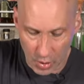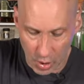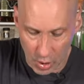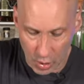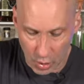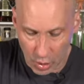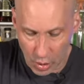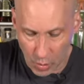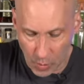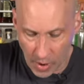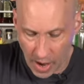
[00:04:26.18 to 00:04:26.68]
not
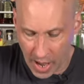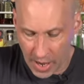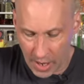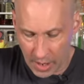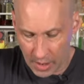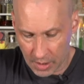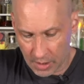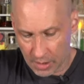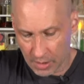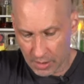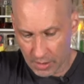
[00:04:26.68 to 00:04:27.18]
all the
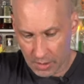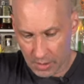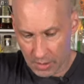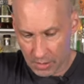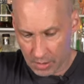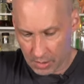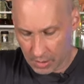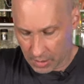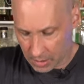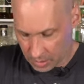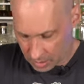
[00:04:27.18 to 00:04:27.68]
way,
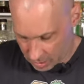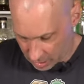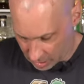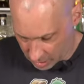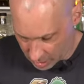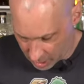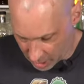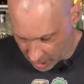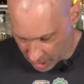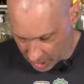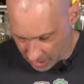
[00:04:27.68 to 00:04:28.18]

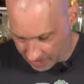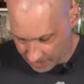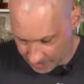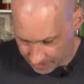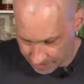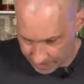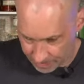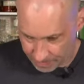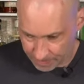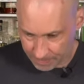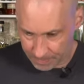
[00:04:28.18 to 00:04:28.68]
okay?
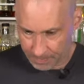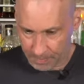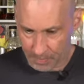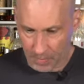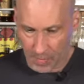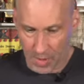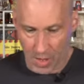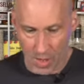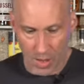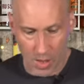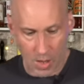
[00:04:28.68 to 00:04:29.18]

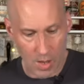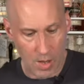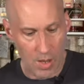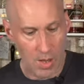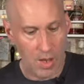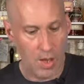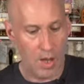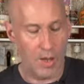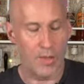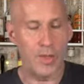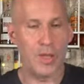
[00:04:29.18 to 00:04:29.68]

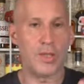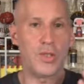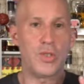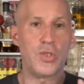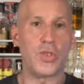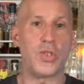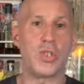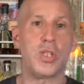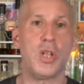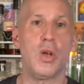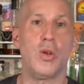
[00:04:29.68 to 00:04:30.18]
And then
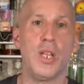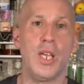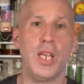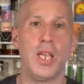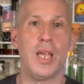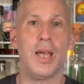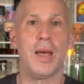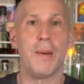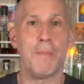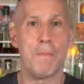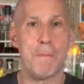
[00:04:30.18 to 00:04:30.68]
just
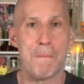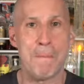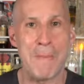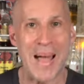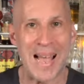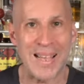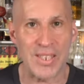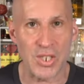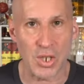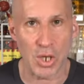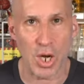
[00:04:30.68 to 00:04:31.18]
slowly
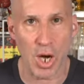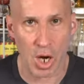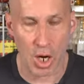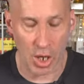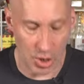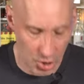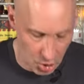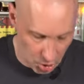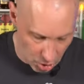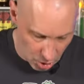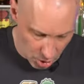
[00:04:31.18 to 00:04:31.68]

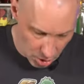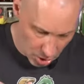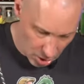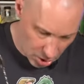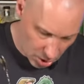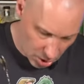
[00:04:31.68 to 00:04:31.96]
massage